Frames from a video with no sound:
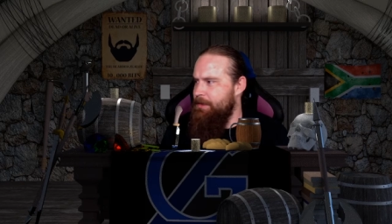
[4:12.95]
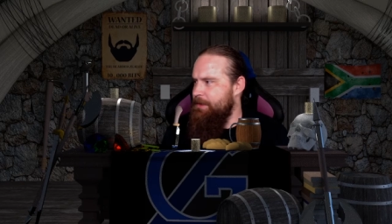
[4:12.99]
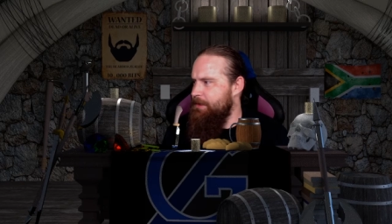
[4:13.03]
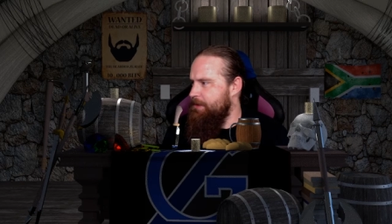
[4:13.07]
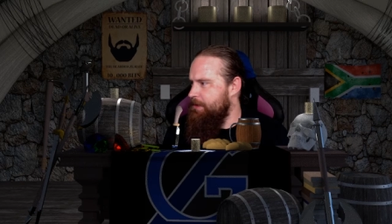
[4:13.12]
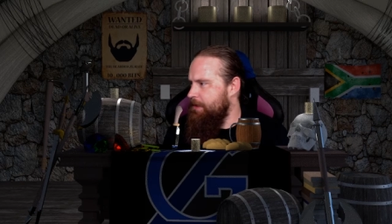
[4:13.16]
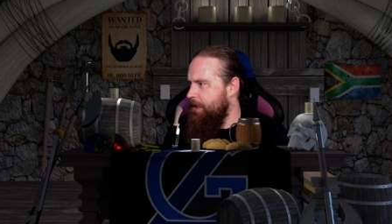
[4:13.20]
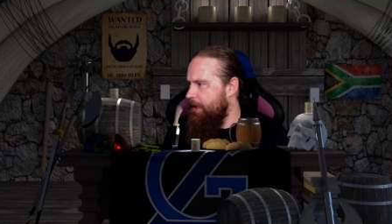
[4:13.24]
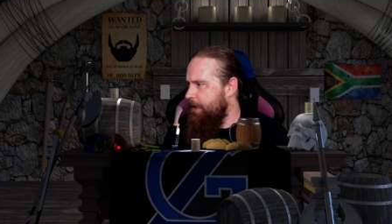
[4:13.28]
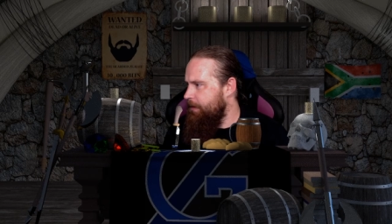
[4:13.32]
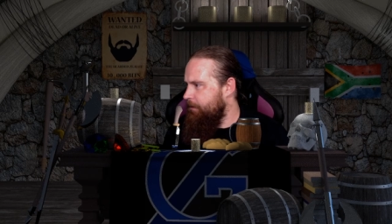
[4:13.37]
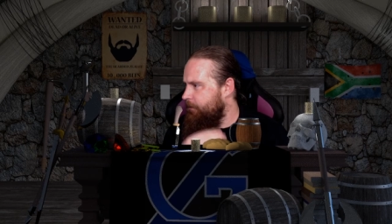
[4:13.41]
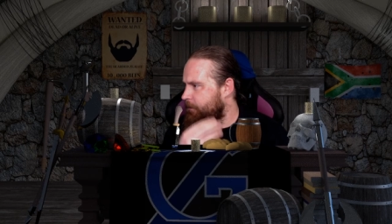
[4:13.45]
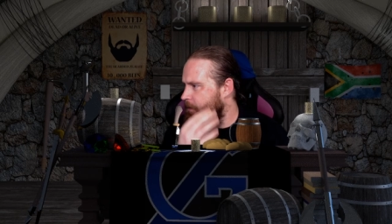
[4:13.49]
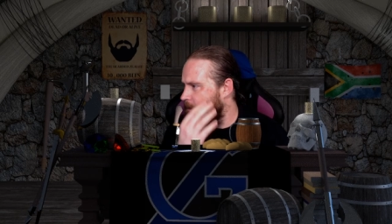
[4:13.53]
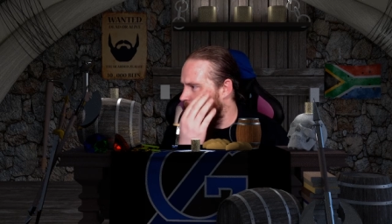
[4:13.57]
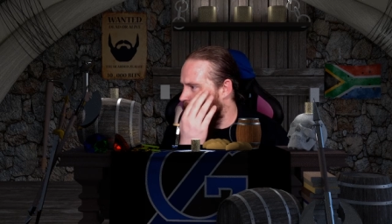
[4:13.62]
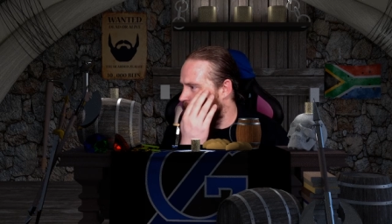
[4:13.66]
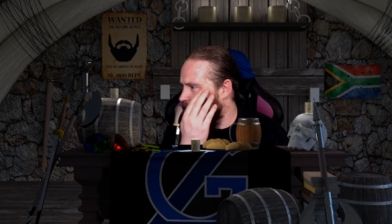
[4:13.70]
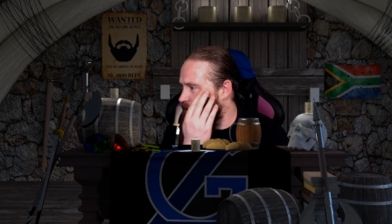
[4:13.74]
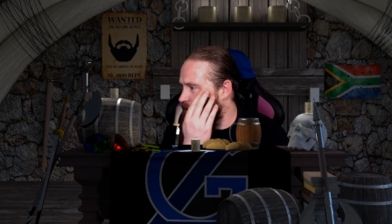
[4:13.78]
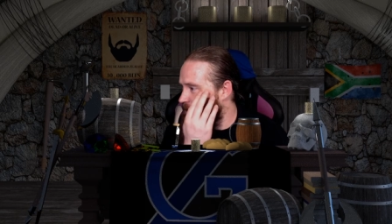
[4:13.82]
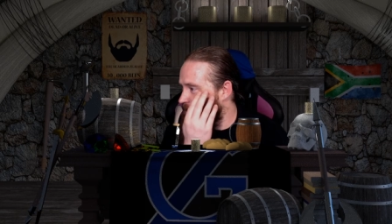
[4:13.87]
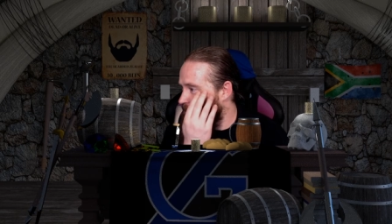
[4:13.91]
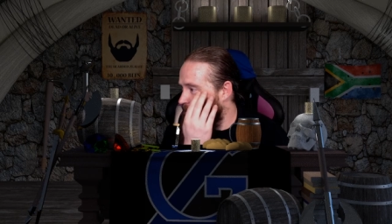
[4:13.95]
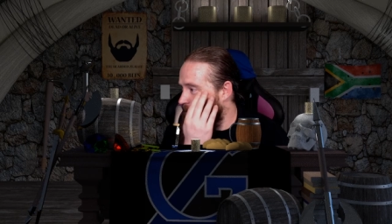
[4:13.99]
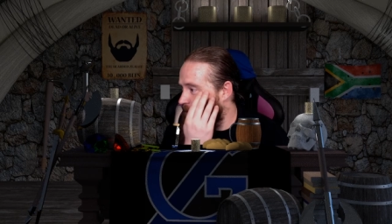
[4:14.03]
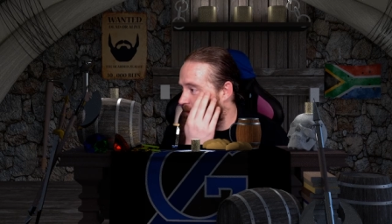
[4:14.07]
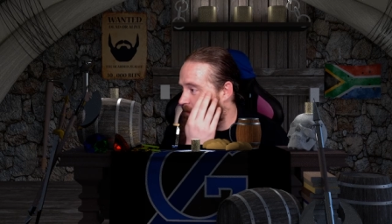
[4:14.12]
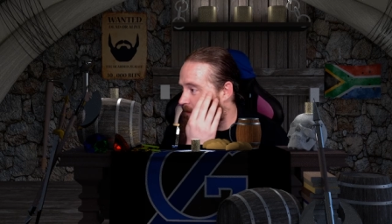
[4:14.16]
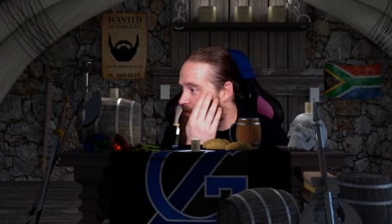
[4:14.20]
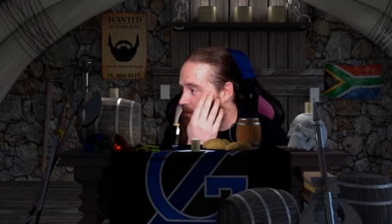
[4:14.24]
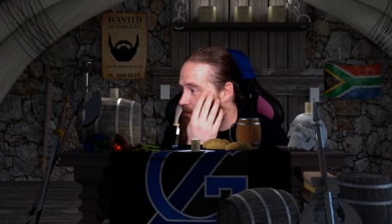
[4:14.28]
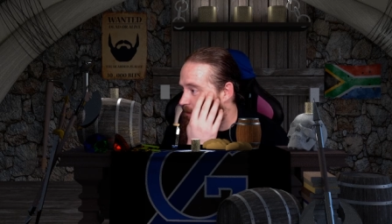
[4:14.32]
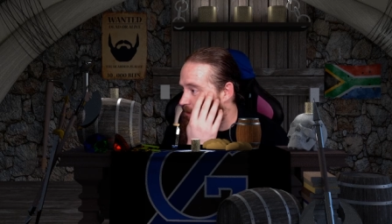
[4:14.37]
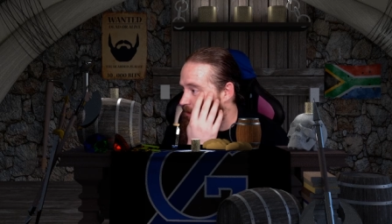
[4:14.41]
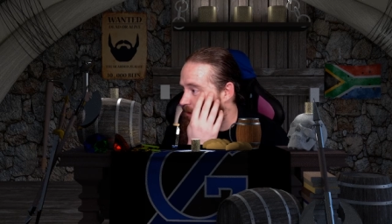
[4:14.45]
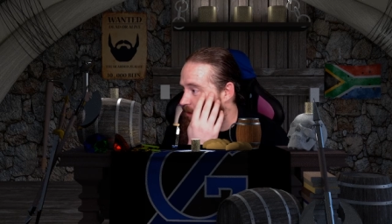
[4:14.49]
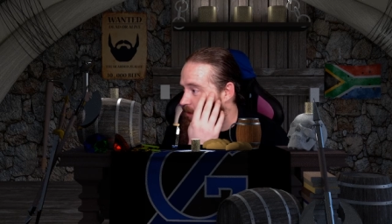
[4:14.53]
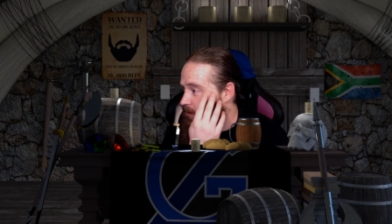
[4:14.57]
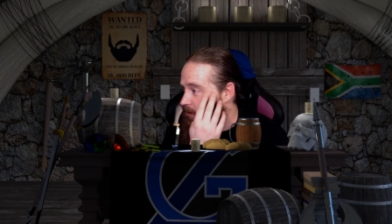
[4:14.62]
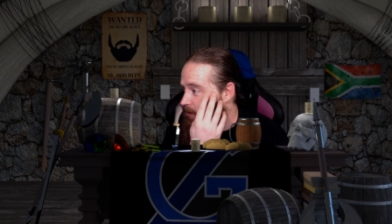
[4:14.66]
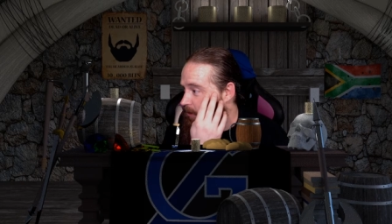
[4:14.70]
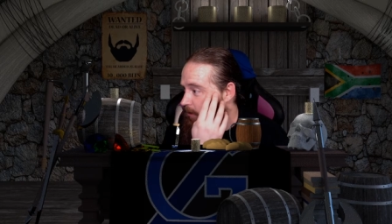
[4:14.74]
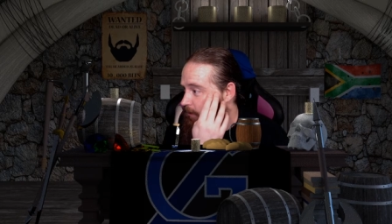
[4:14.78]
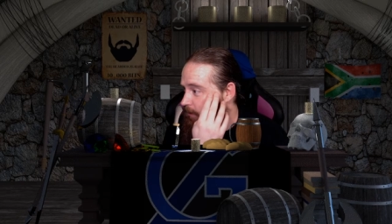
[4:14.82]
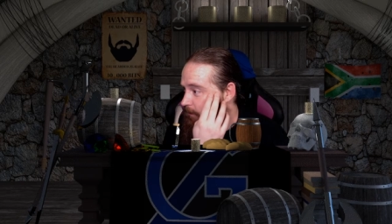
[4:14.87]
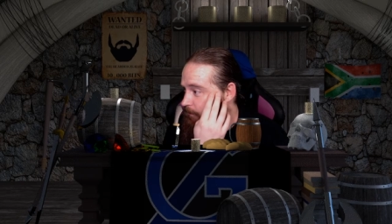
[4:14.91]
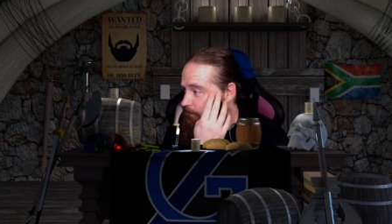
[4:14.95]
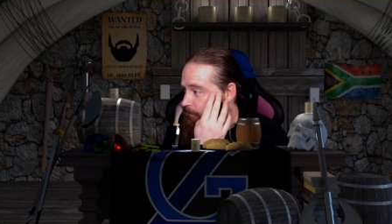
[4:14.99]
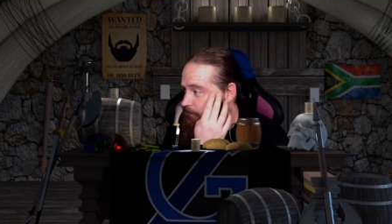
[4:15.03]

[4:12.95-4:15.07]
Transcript: Aside from these fucking dots here,